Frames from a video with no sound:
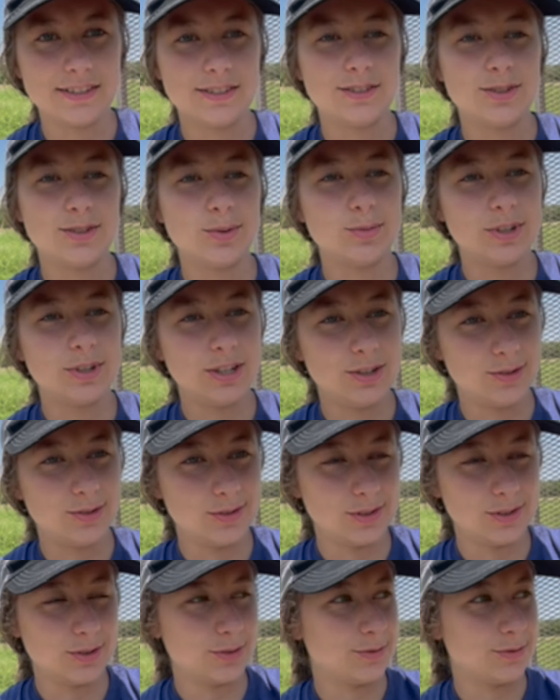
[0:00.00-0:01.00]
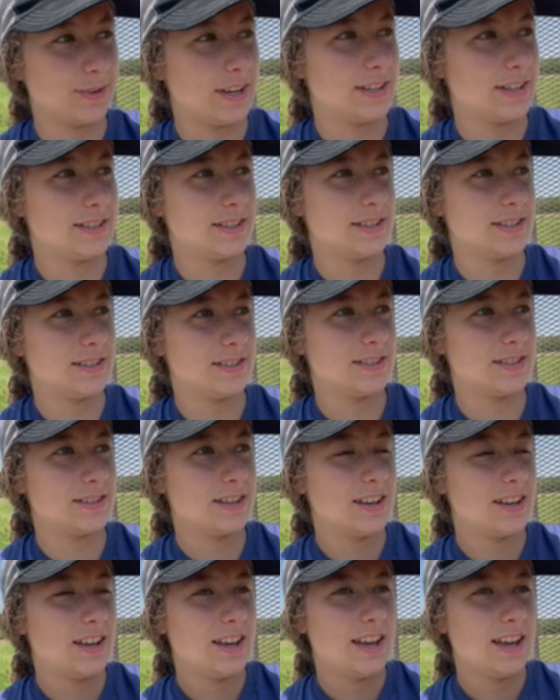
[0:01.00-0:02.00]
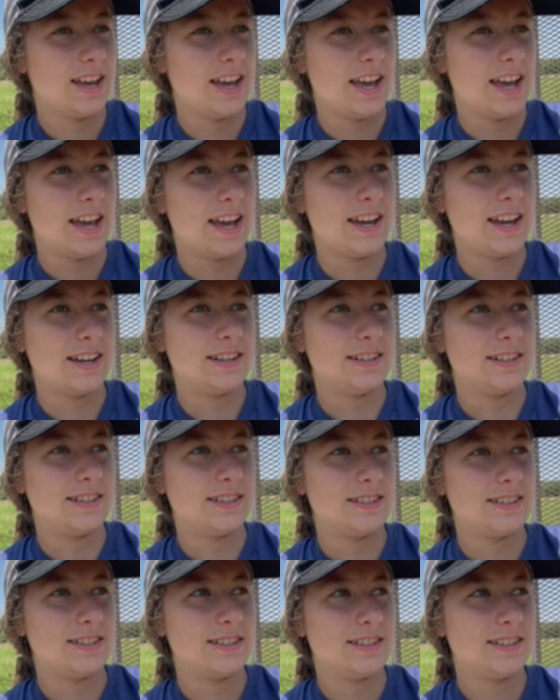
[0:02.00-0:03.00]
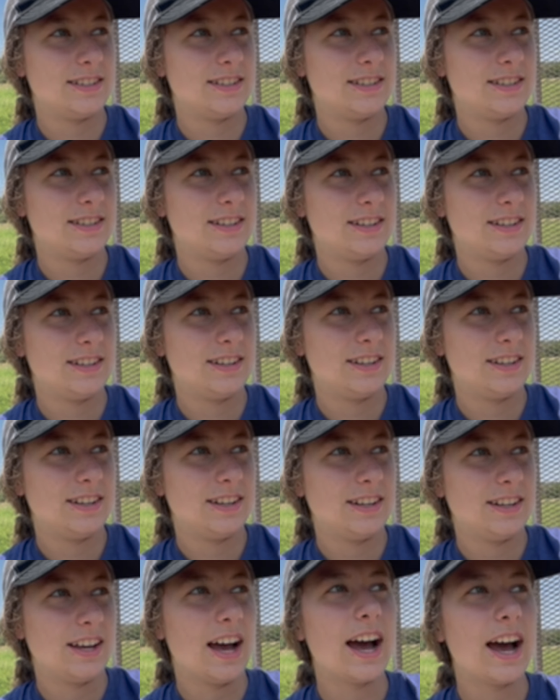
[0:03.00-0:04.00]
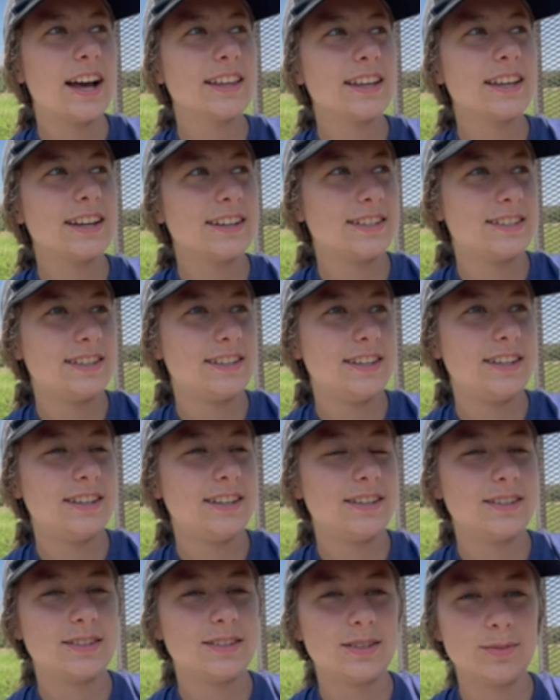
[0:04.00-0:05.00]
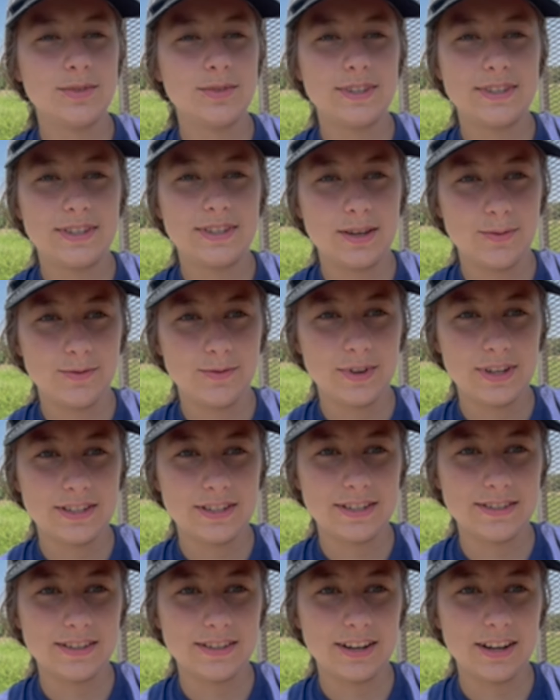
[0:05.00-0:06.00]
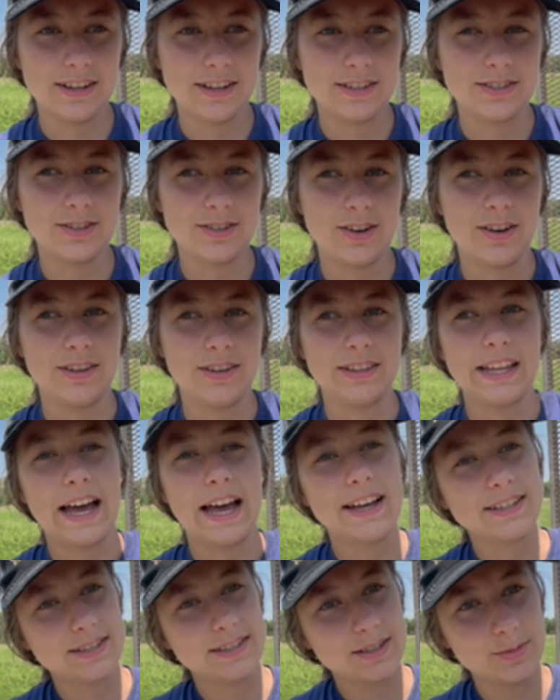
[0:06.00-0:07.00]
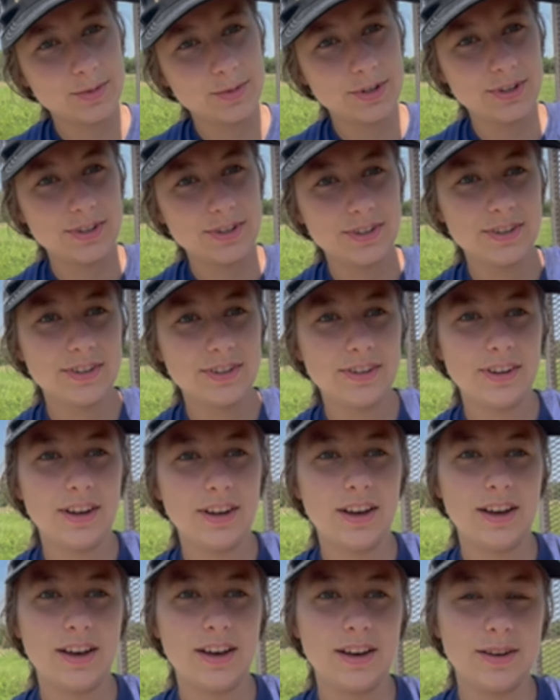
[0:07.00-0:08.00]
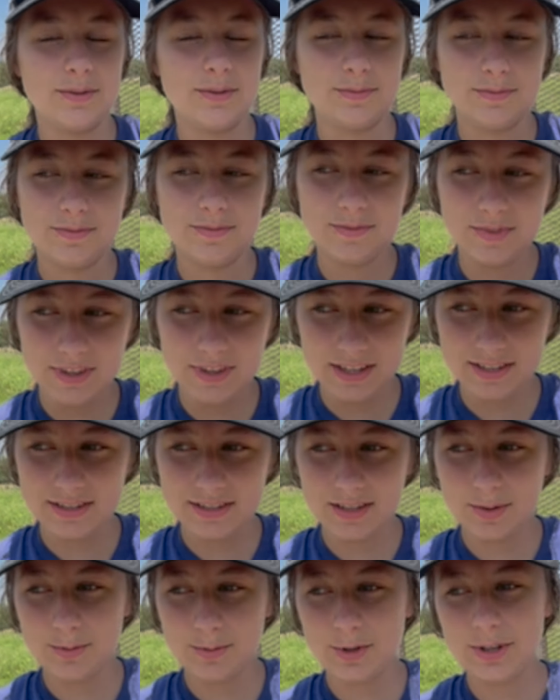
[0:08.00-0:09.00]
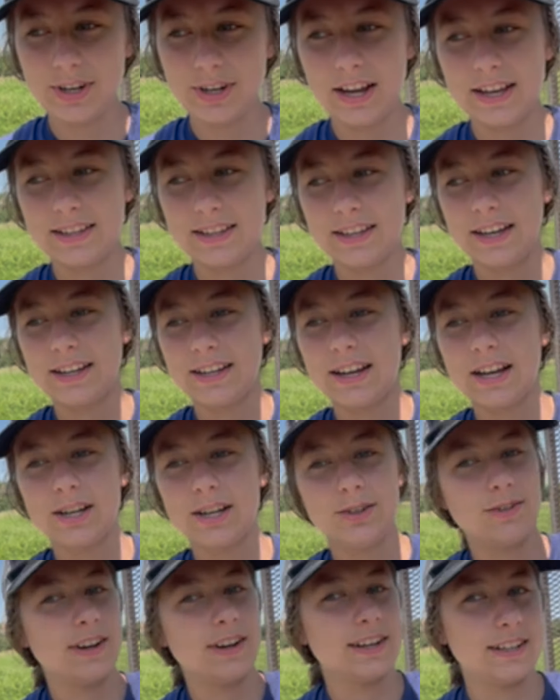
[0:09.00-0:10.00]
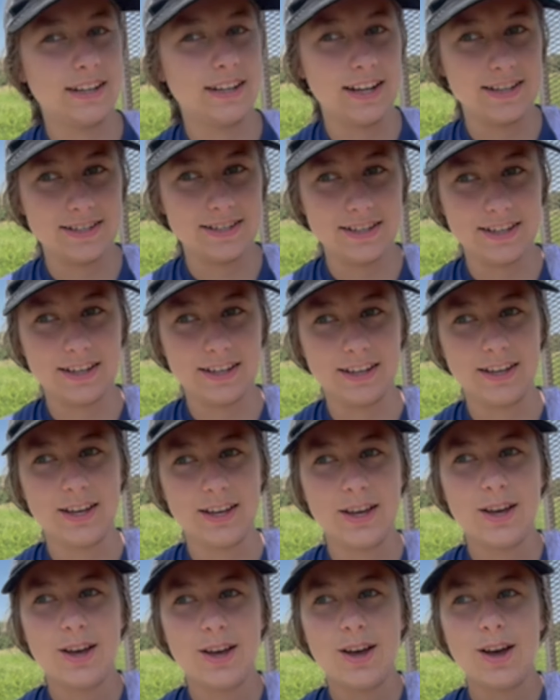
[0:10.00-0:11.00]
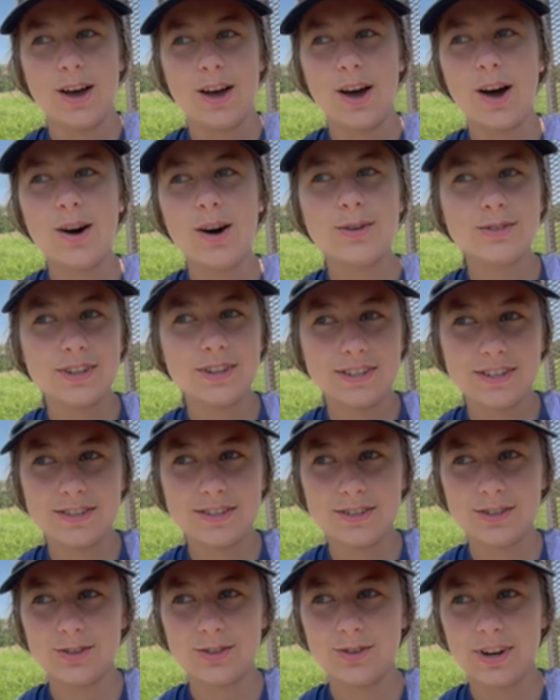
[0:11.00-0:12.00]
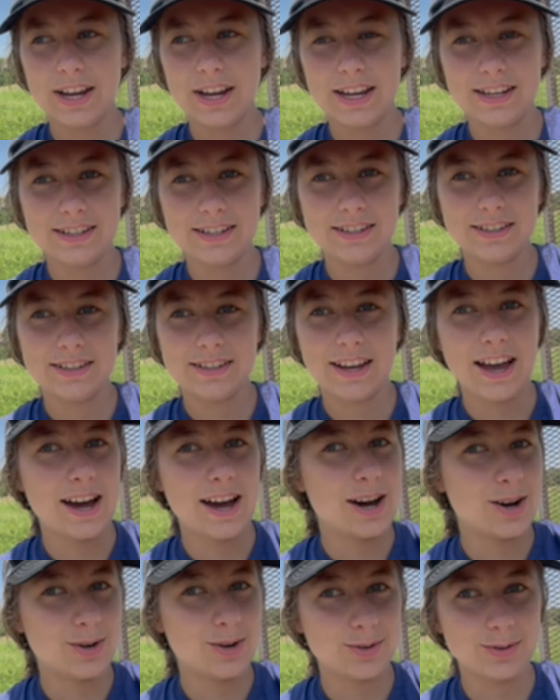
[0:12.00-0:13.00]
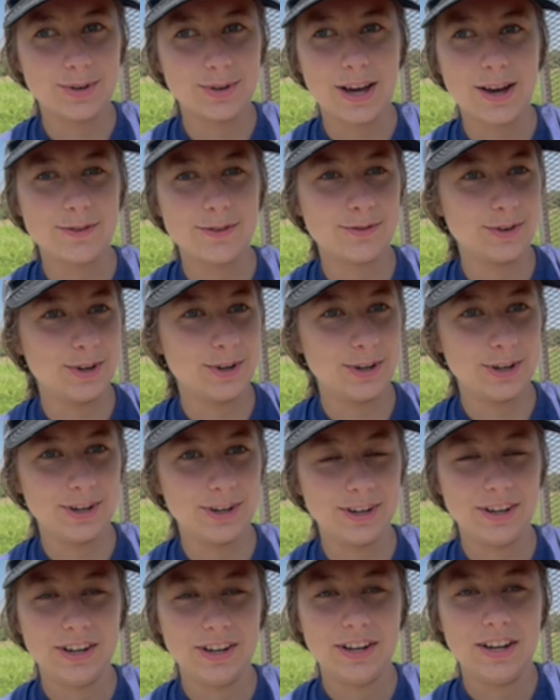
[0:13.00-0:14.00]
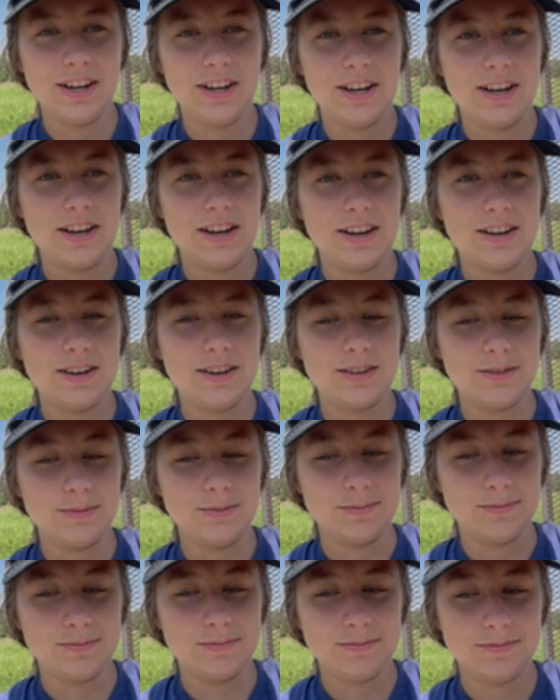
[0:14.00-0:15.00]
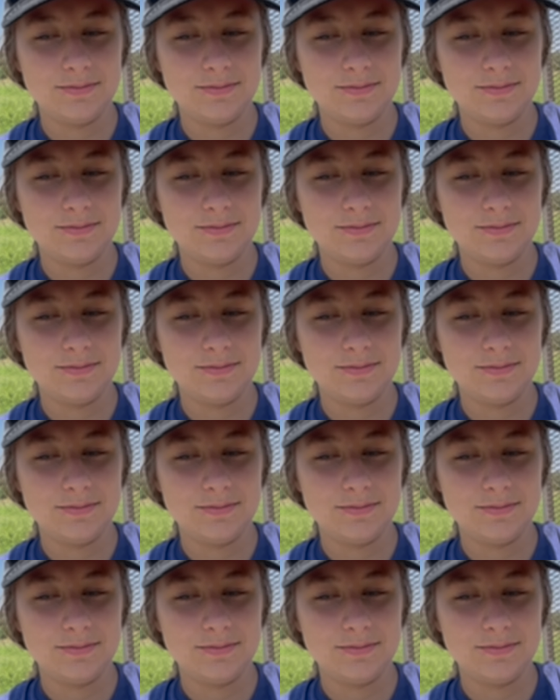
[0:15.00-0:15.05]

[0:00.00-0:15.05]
so many new little faces and I like seeing some of the same faces that I saw last summer, um, this summer and like kind of recognizing, oh, this is a great cow, heifer, um,